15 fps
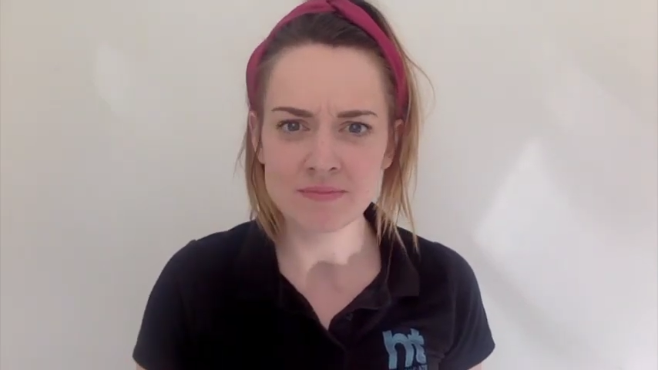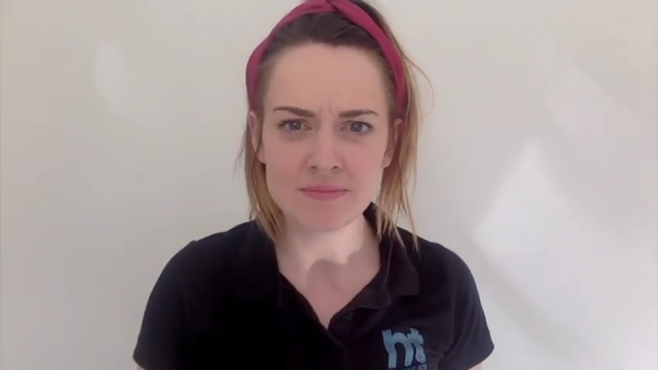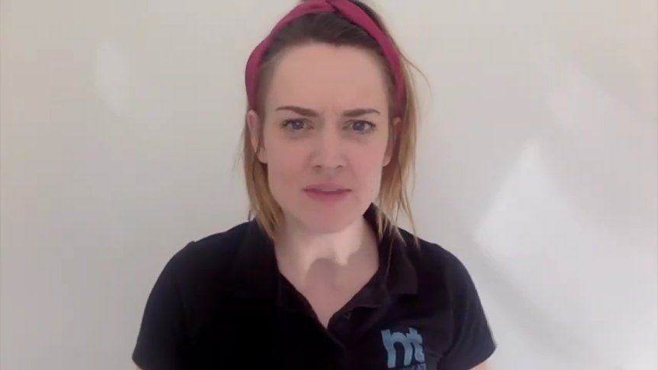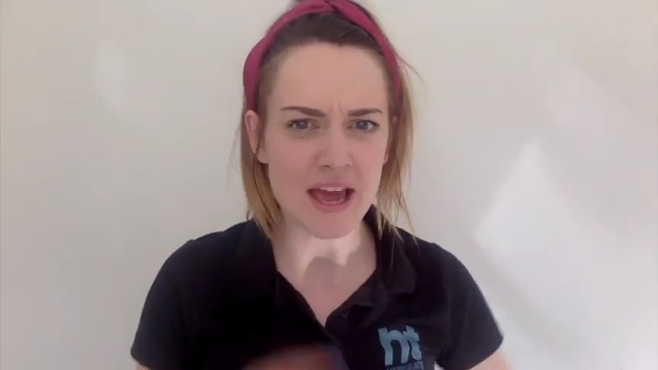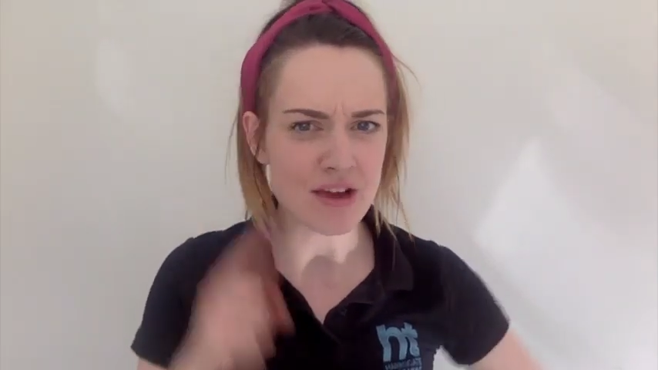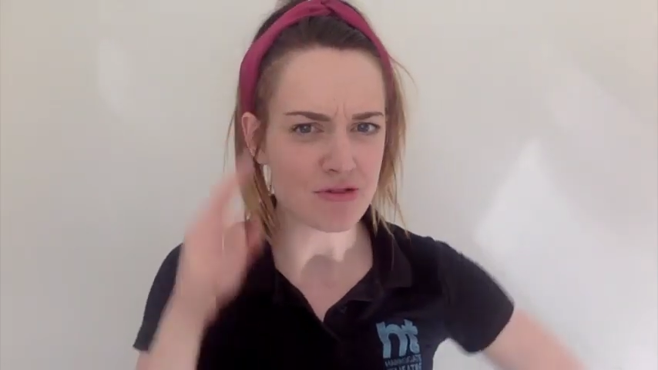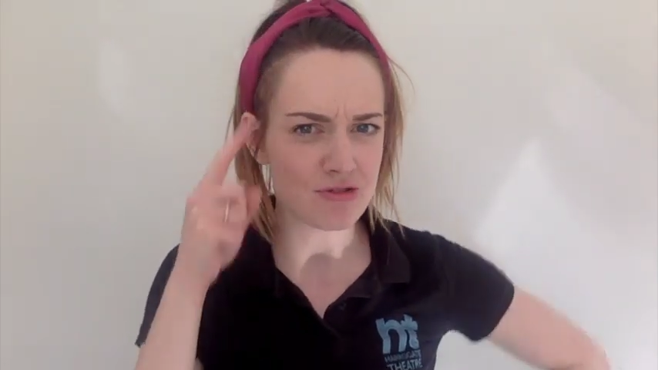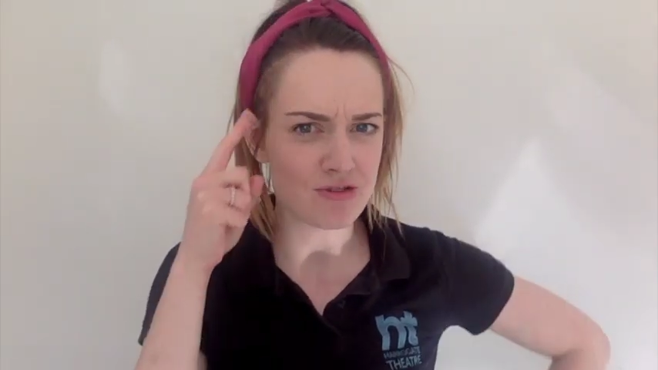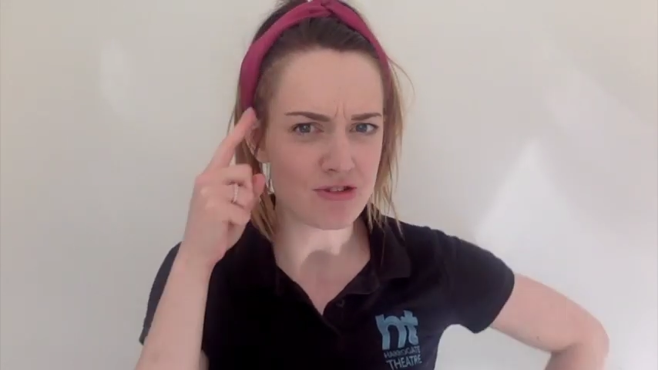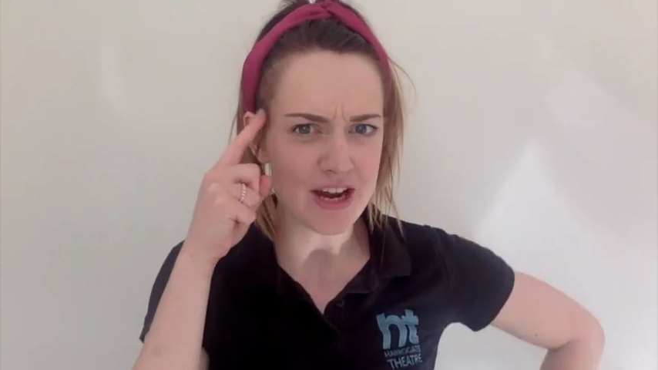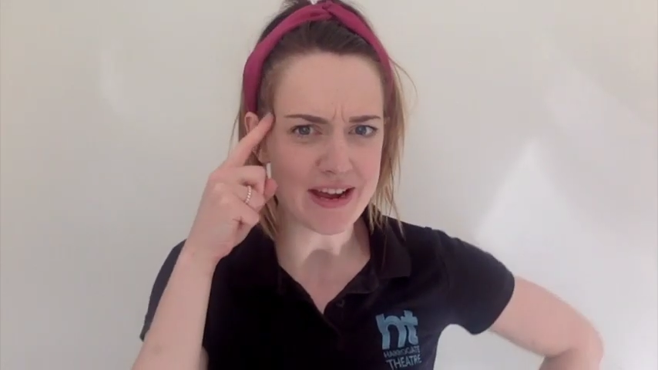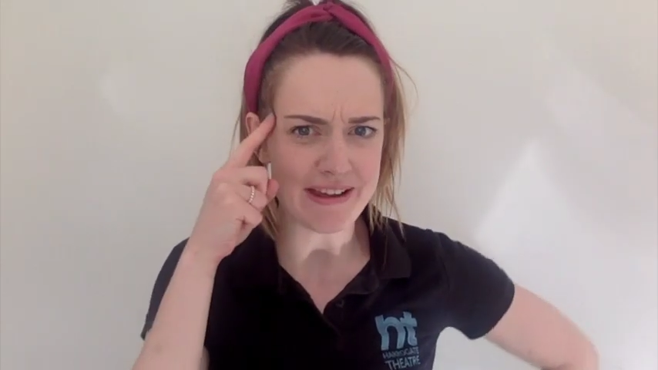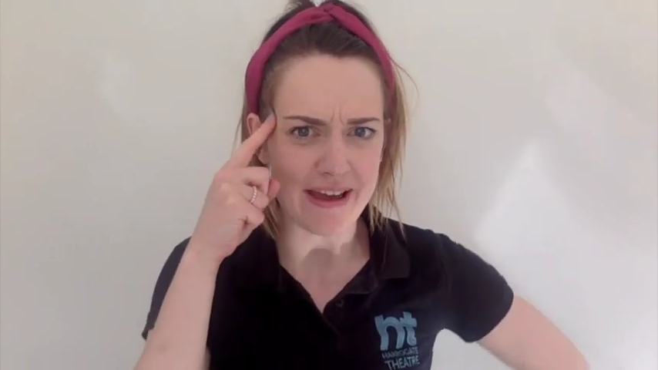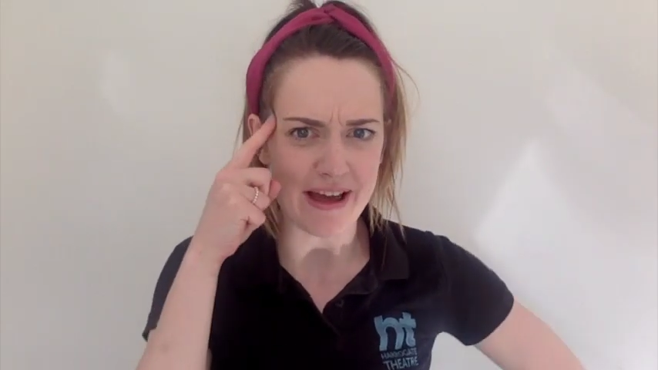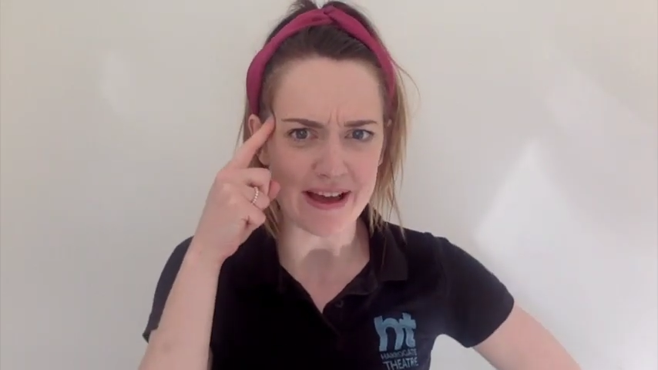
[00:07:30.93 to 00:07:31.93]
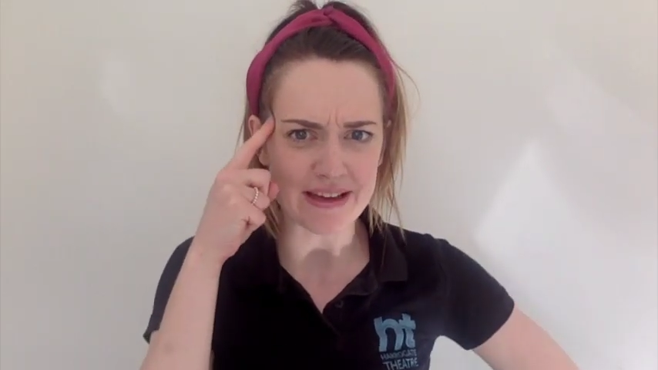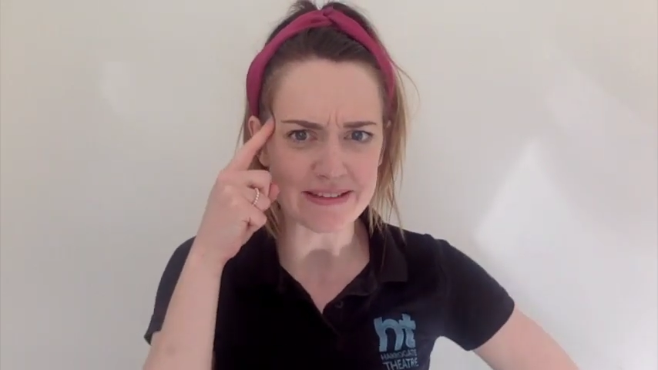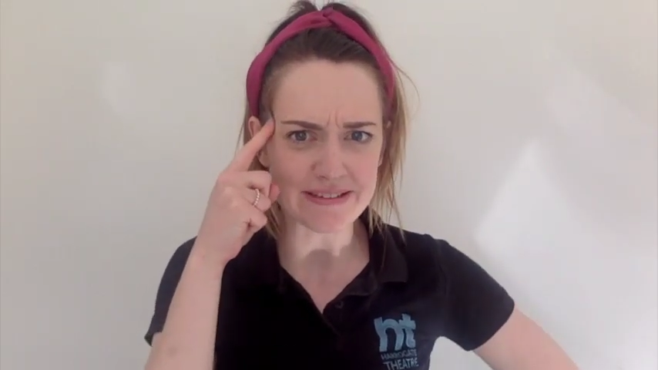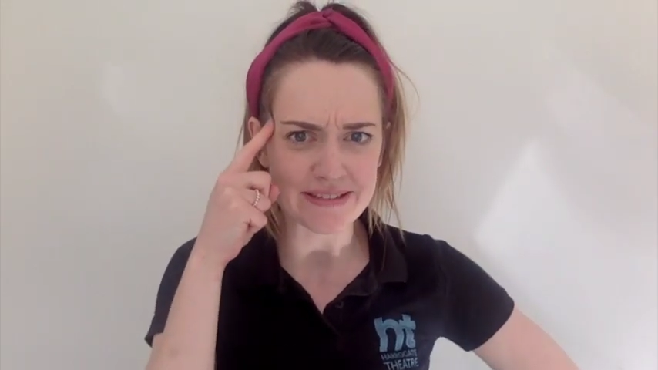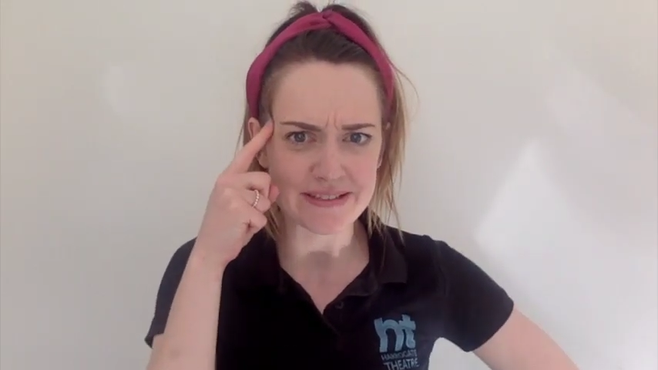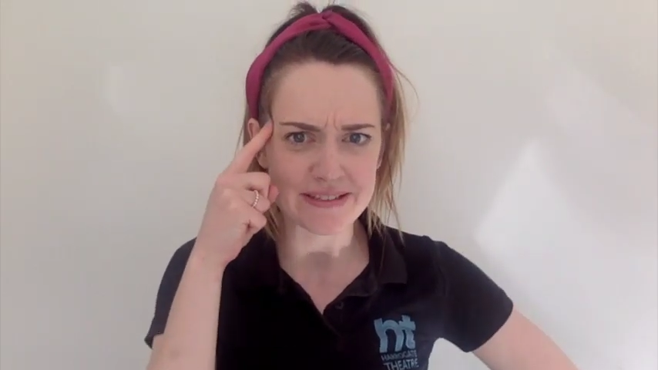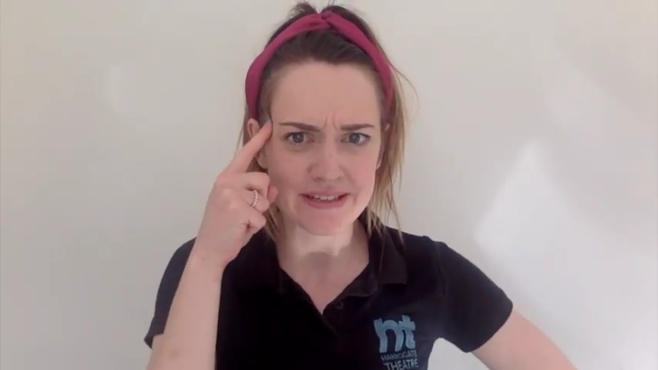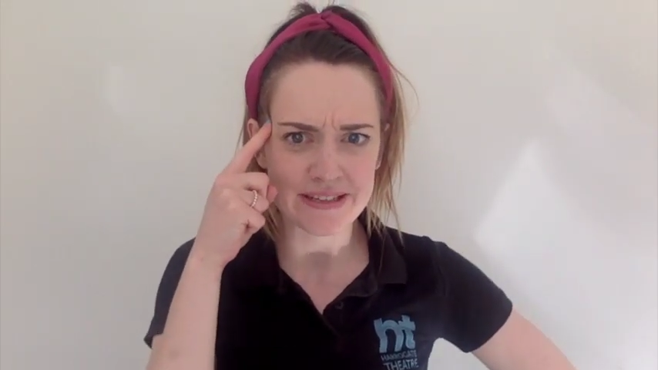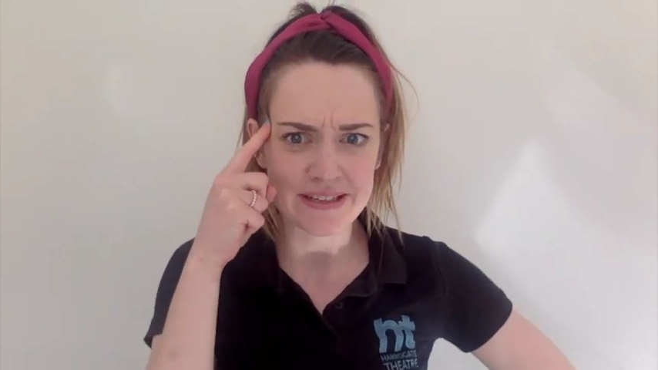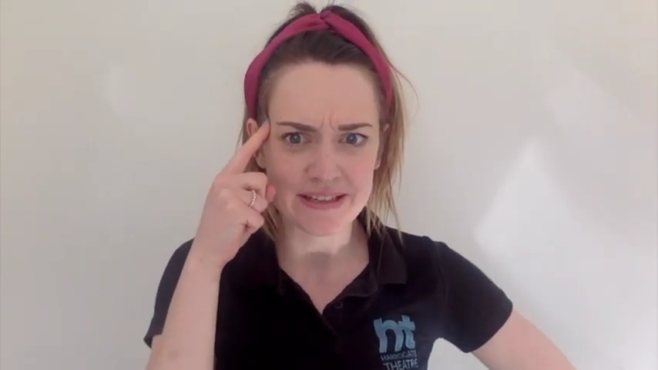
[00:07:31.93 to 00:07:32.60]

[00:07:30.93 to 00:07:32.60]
they realised